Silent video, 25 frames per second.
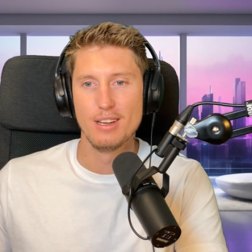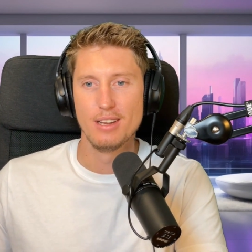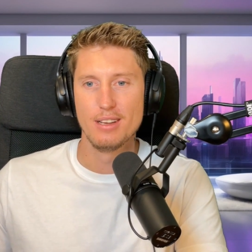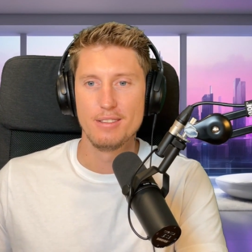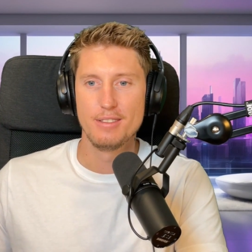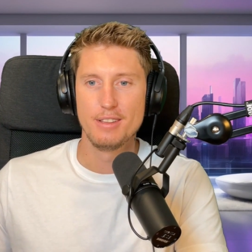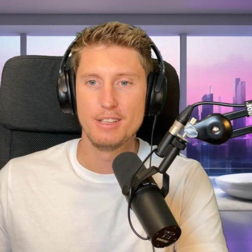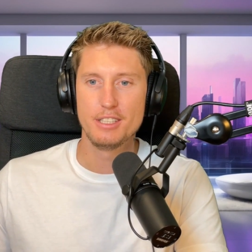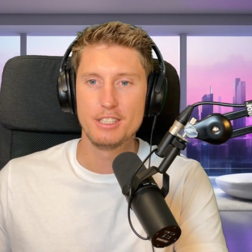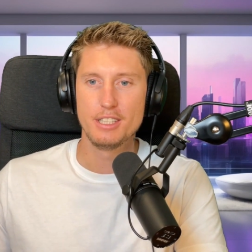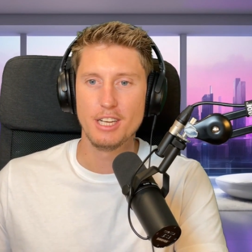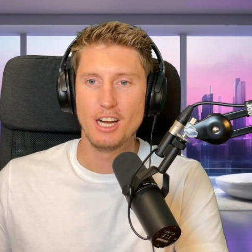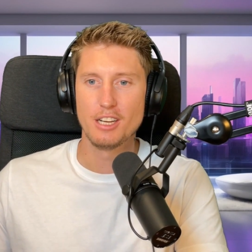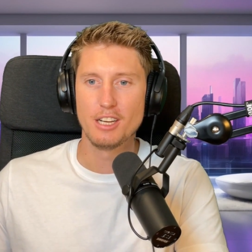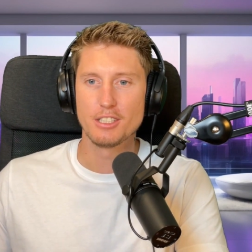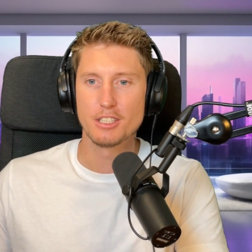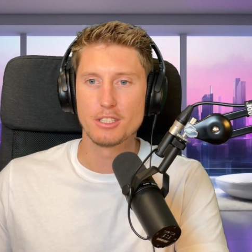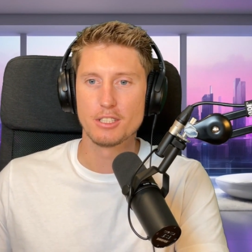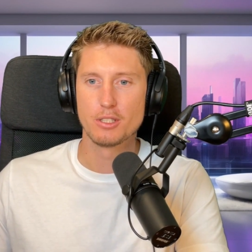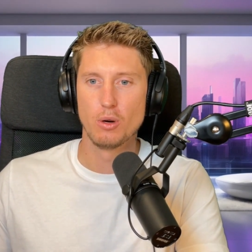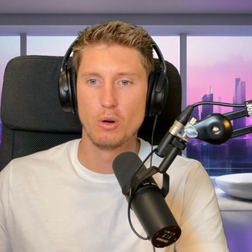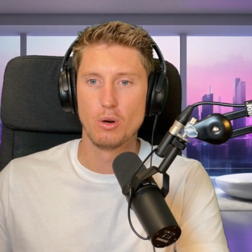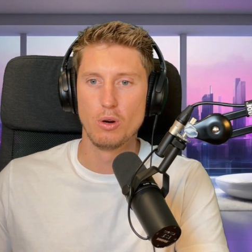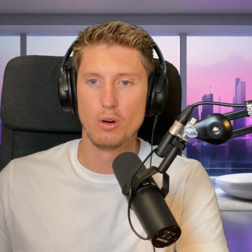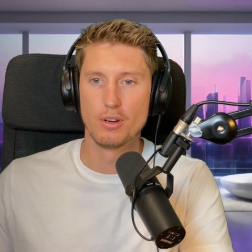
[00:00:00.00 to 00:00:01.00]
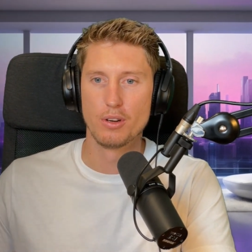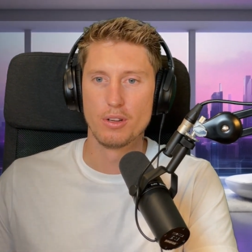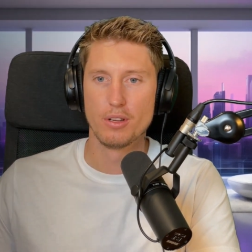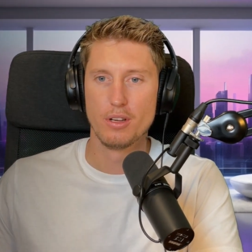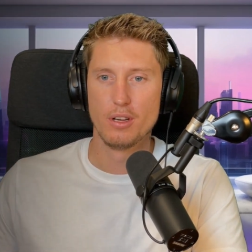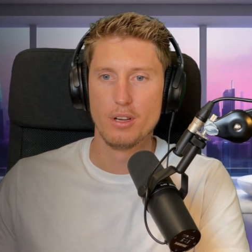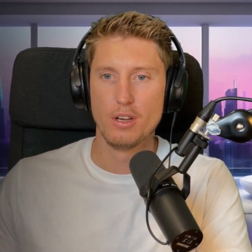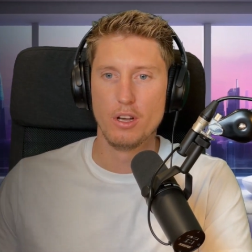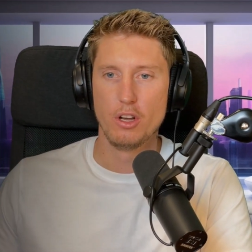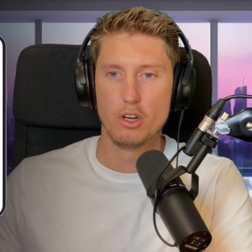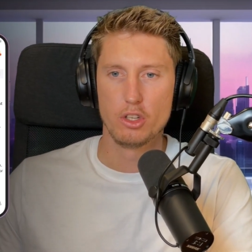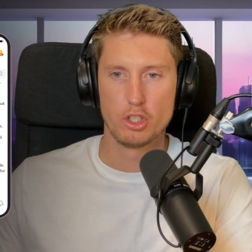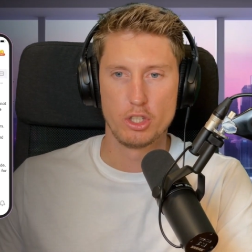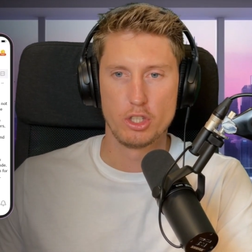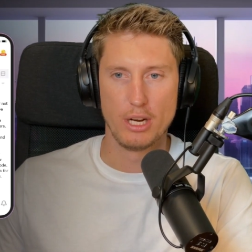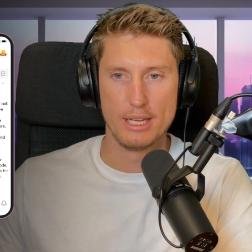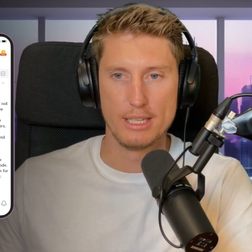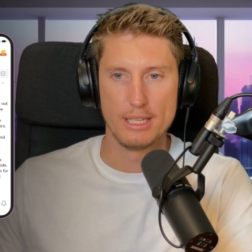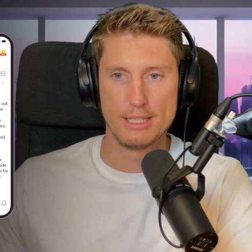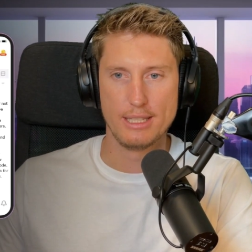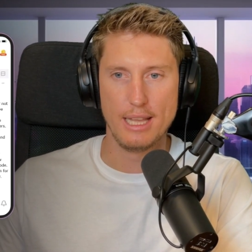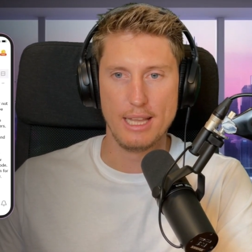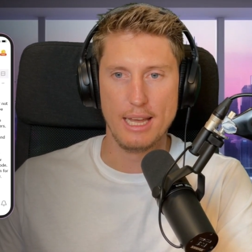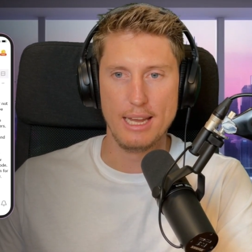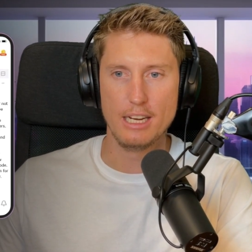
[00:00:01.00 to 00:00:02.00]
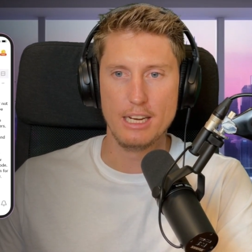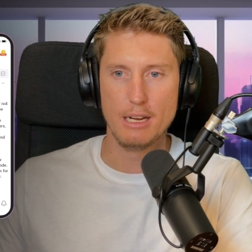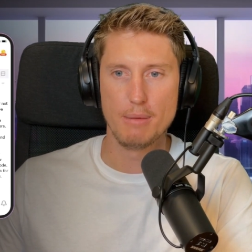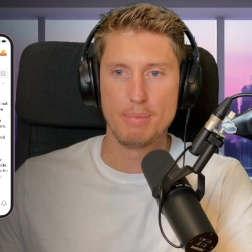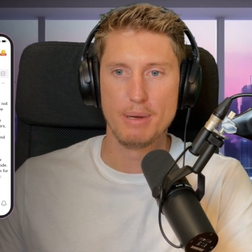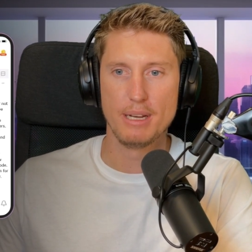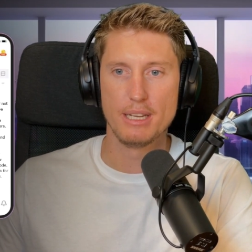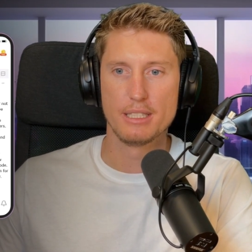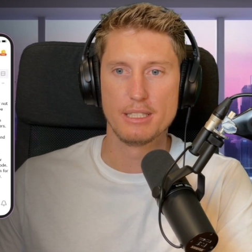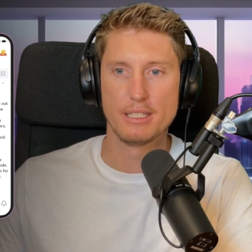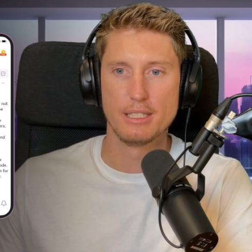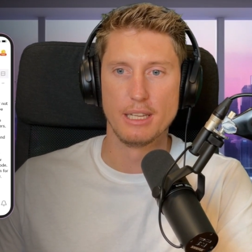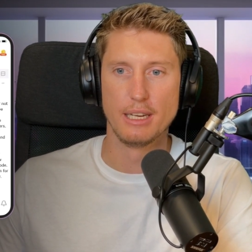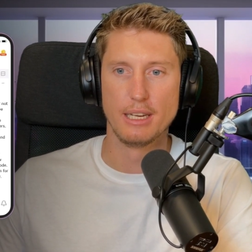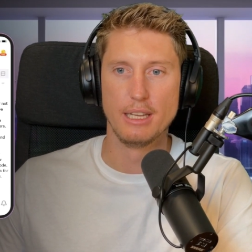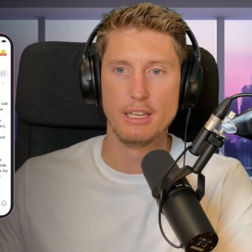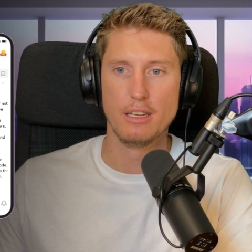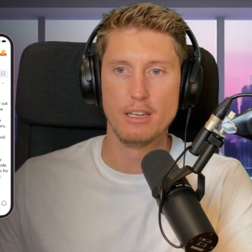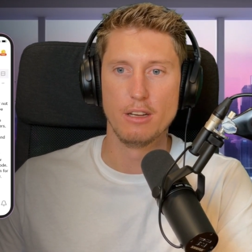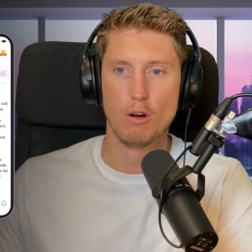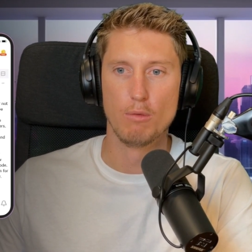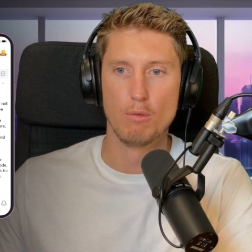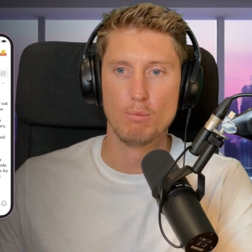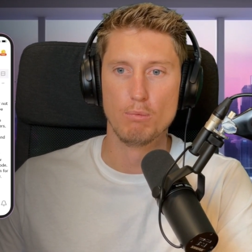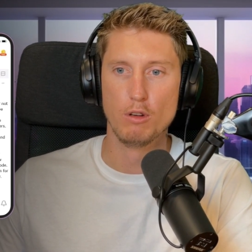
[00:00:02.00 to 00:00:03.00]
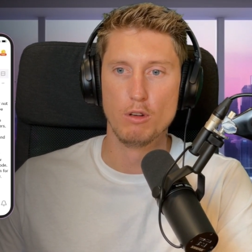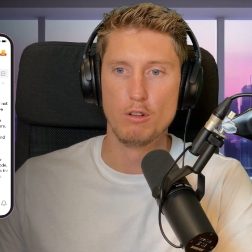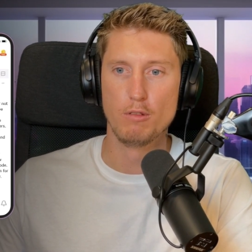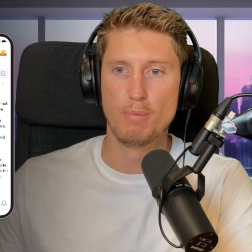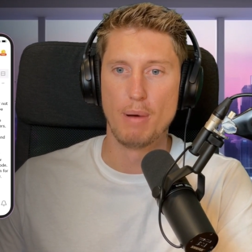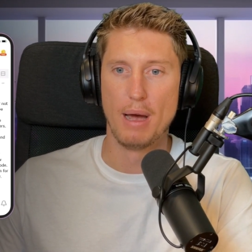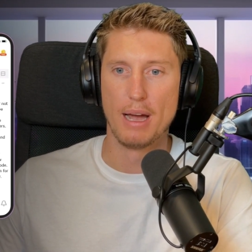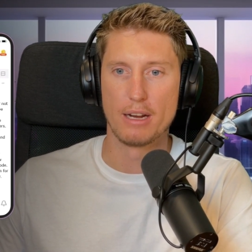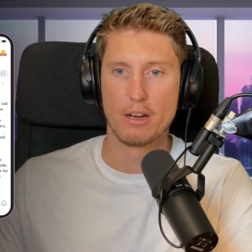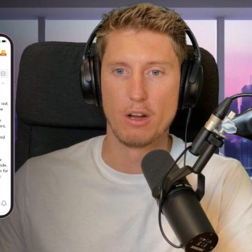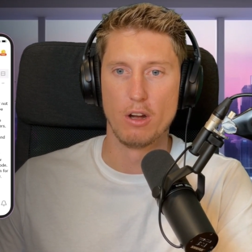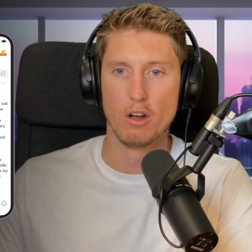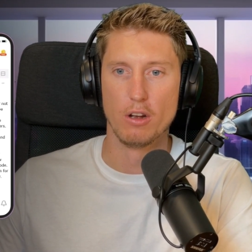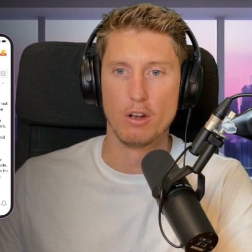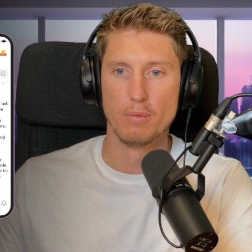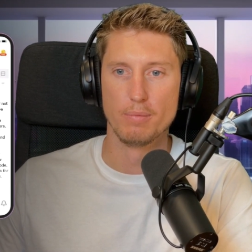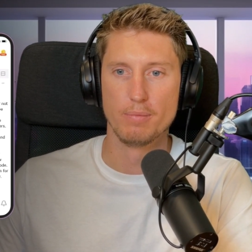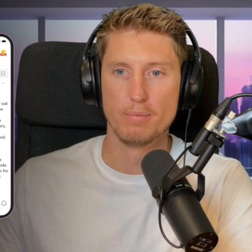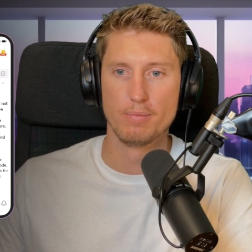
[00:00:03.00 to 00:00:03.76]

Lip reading: This challenge is called, should I stay in a big city or move back home?